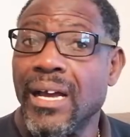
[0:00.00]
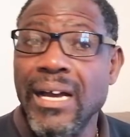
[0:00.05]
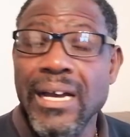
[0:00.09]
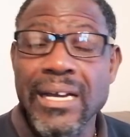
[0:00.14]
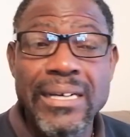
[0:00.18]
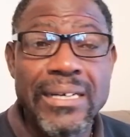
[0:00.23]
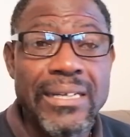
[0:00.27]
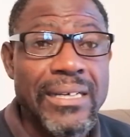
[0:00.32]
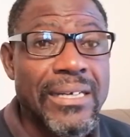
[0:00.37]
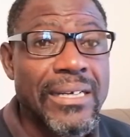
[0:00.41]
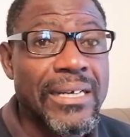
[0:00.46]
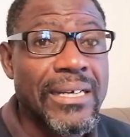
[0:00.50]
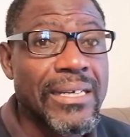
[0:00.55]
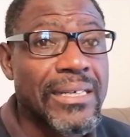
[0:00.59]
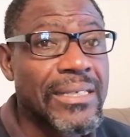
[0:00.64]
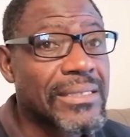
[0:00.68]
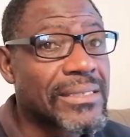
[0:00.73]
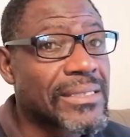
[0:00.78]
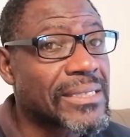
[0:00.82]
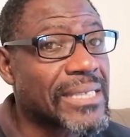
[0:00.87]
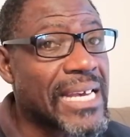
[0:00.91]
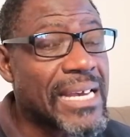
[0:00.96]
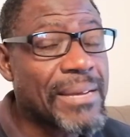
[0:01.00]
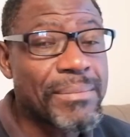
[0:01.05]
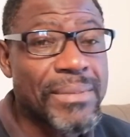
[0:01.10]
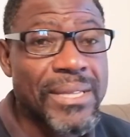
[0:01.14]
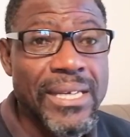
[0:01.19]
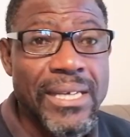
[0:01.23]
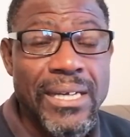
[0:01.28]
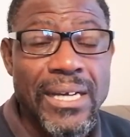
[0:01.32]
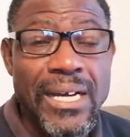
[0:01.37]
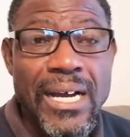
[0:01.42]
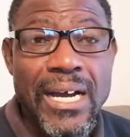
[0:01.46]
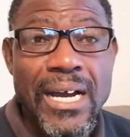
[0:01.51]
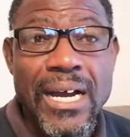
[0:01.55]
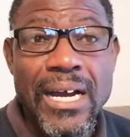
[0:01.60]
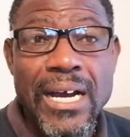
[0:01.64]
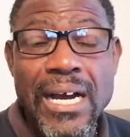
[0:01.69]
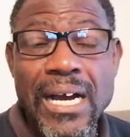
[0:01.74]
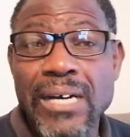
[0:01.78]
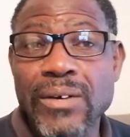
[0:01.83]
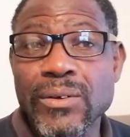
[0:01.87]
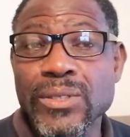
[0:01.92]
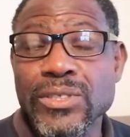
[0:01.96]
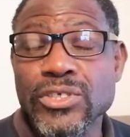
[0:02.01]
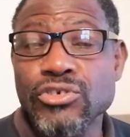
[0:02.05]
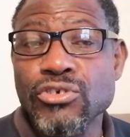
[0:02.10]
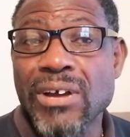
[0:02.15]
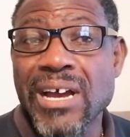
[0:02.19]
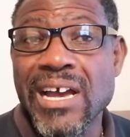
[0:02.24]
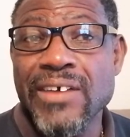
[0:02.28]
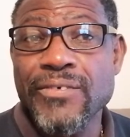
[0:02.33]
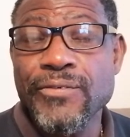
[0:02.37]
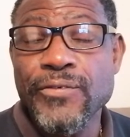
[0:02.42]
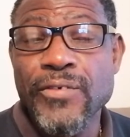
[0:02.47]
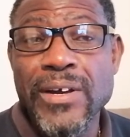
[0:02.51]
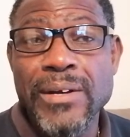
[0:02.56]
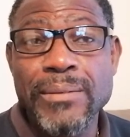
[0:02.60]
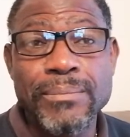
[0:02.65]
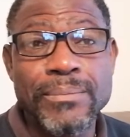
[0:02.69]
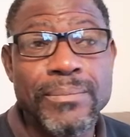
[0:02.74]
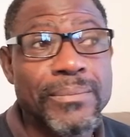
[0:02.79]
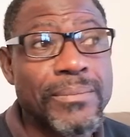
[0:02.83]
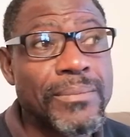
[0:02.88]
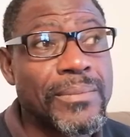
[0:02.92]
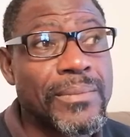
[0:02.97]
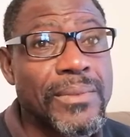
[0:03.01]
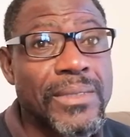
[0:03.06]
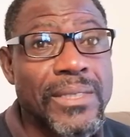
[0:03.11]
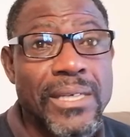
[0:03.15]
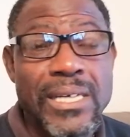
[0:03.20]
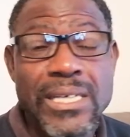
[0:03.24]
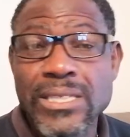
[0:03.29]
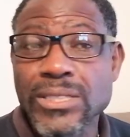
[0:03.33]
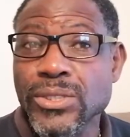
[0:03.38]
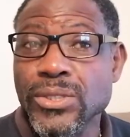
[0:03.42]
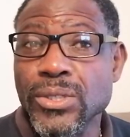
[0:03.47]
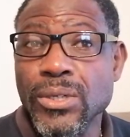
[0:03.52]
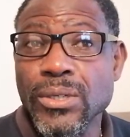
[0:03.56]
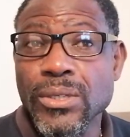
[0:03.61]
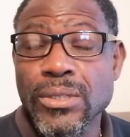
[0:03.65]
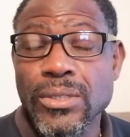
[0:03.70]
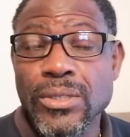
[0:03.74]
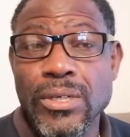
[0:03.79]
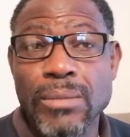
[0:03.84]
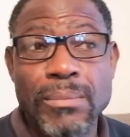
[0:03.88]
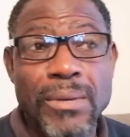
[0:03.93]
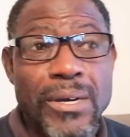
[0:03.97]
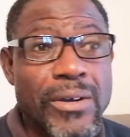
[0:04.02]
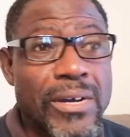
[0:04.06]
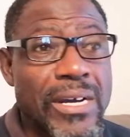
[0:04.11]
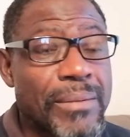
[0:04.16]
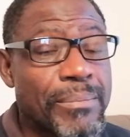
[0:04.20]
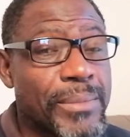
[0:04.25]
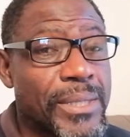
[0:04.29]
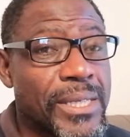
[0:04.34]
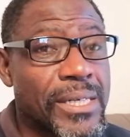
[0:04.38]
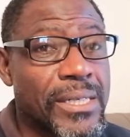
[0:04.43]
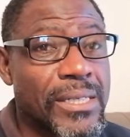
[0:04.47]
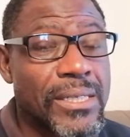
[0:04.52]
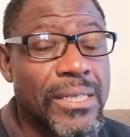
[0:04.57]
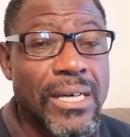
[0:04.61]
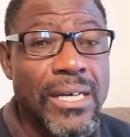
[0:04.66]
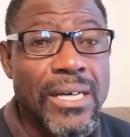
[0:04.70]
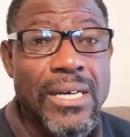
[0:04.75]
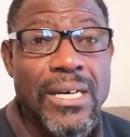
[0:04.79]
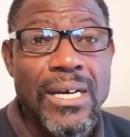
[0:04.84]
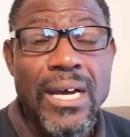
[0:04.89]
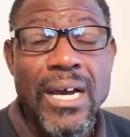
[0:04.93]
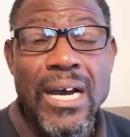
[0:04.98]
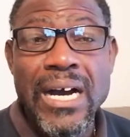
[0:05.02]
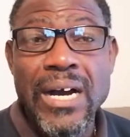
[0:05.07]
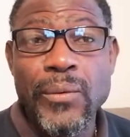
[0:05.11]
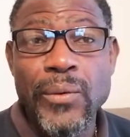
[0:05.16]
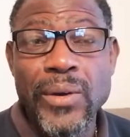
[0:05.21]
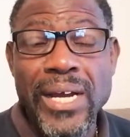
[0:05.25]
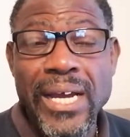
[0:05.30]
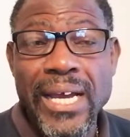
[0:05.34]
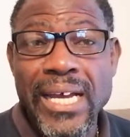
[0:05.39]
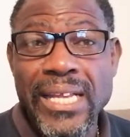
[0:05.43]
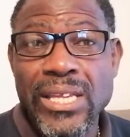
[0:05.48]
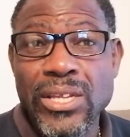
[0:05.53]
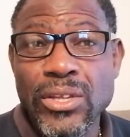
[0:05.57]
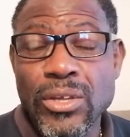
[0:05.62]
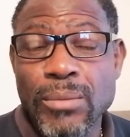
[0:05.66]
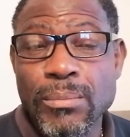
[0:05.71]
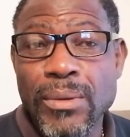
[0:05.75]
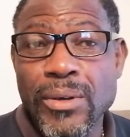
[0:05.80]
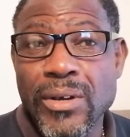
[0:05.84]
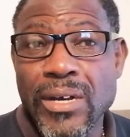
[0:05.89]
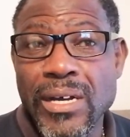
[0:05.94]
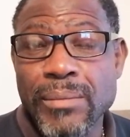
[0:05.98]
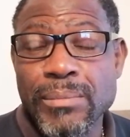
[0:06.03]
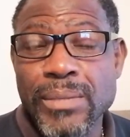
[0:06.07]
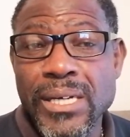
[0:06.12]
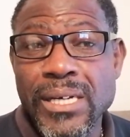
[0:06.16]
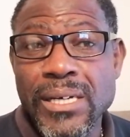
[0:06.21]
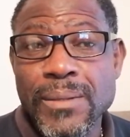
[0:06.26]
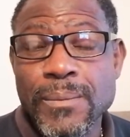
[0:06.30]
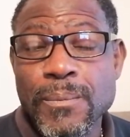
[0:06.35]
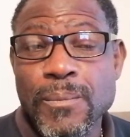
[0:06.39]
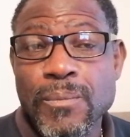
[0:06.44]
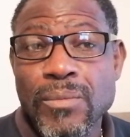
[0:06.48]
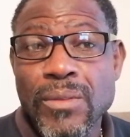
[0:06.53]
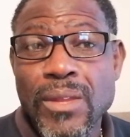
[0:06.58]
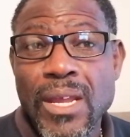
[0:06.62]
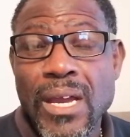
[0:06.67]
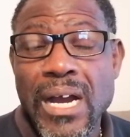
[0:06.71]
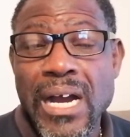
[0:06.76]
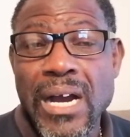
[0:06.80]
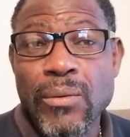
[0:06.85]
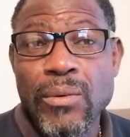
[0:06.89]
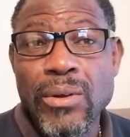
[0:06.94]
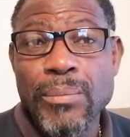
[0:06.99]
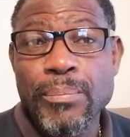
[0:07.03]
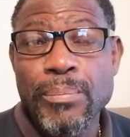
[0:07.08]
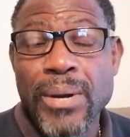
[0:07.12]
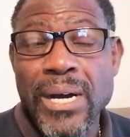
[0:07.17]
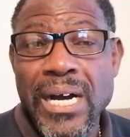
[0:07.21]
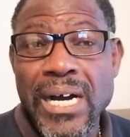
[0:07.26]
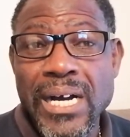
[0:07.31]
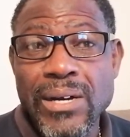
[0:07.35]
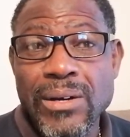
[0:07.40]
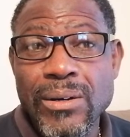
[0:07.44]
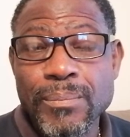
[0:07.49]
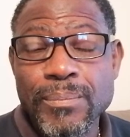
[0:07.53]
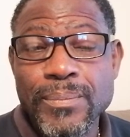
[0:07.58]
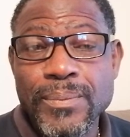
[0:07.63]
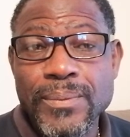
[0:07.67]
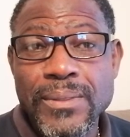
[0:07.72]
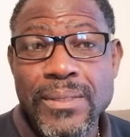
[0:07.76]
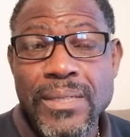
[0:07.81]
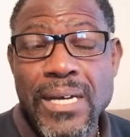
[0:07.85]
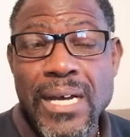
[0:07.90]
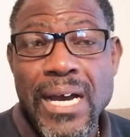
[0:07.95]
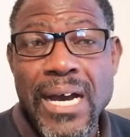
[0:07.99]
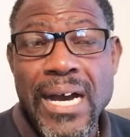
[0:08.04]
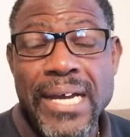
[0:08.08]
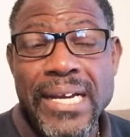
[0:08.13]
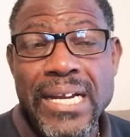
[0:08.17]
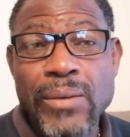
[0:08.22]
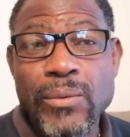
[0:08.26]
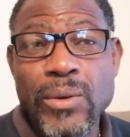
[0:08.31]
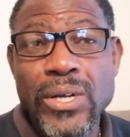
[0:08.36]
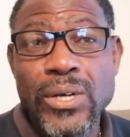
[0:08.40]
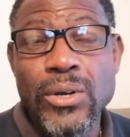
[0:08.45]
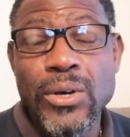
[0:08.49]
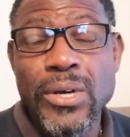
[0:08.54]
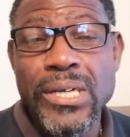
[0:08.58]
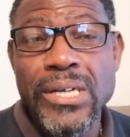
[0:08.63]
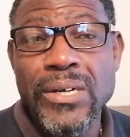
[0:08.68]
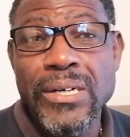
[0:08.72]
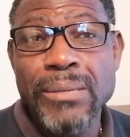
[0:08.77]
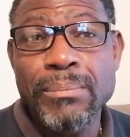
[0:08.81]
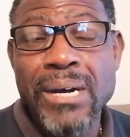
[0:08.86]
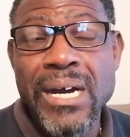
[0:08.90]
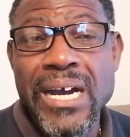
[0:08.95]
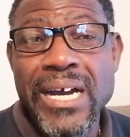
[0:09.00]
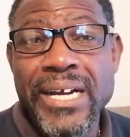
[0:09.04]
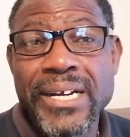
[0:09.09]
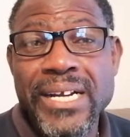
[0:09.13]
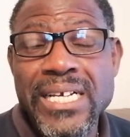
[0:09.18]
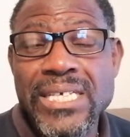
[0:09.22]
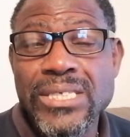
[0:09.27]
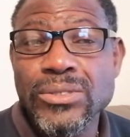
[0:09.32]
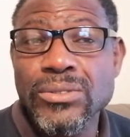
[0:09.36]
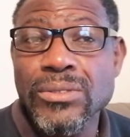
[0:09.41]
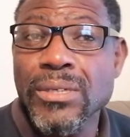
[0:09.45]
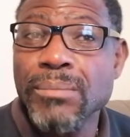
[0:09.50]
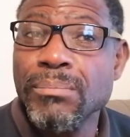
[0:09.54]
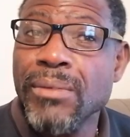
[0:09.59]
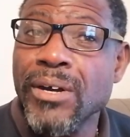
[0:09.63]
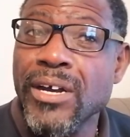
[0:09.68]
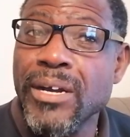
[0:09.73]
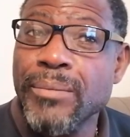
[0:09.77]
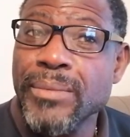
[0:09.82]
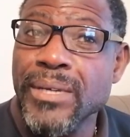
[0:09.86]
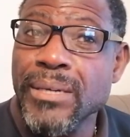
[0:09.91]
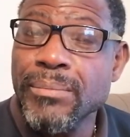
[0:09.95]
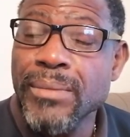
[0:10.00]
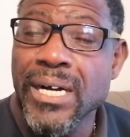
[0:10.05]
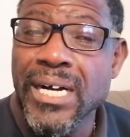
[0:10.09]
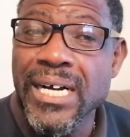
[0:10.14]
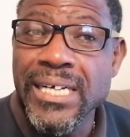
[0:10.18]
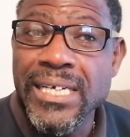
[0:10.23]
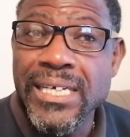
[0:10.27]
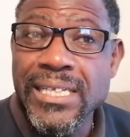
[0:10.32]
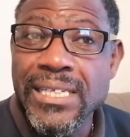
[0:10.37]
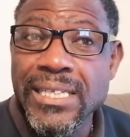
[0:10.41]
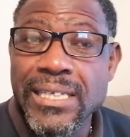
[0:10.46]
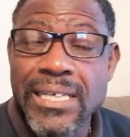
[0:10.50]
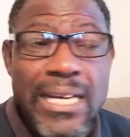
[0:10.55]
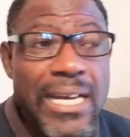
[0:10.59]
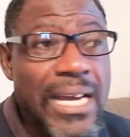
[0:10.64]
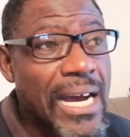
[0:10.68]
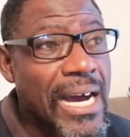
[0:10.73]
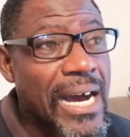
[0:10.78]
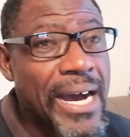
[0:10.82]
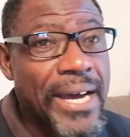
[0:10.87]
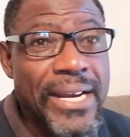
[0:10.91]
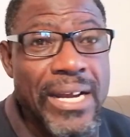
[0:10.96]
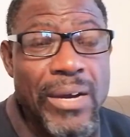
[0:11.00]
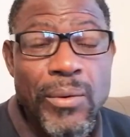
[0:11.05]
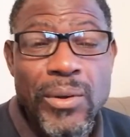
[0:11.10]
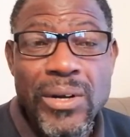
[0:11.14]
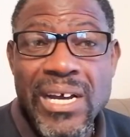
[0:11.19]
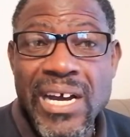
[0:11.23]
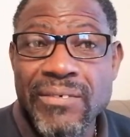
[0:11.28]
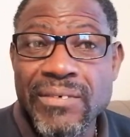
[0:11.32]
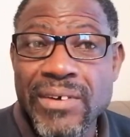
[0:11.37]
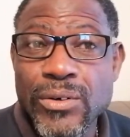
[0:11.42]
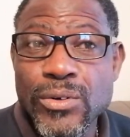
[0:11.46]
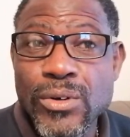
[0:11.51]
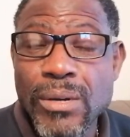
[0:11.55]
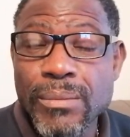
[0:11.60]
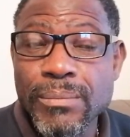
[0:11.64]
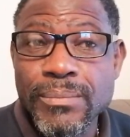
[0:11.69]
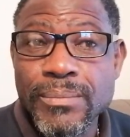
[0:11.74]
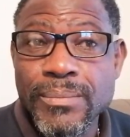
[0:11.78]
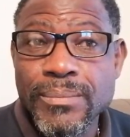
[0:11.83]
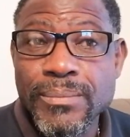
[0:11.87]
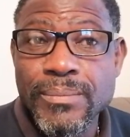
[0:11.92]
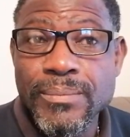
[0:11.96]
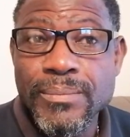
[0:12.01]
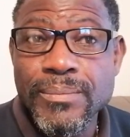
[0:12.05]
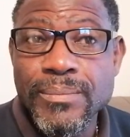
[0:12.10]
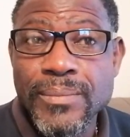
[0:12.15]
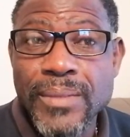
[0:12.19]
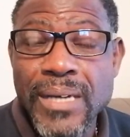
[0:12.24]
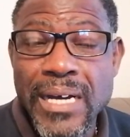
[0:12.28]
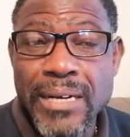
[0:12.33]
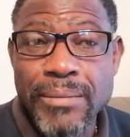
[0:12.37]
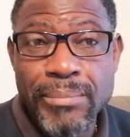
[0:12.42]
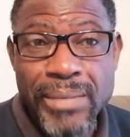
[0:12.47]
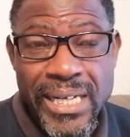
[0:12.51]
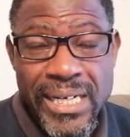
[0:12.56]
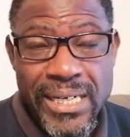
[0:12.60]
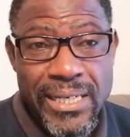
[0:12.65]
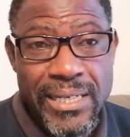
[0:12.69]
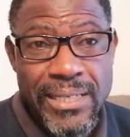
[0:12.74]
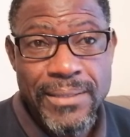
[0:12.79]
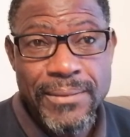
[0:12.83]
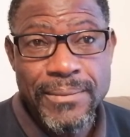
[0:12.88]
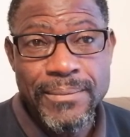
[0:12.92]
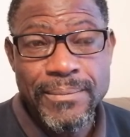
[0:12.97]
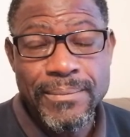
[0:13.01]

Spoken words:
and same thing, I will drive from Kingston to Morant Bay, and when I get into Morant Bay, I will park up and I will go into the bar next to the Morant Bay market, and I will have a rum and milk.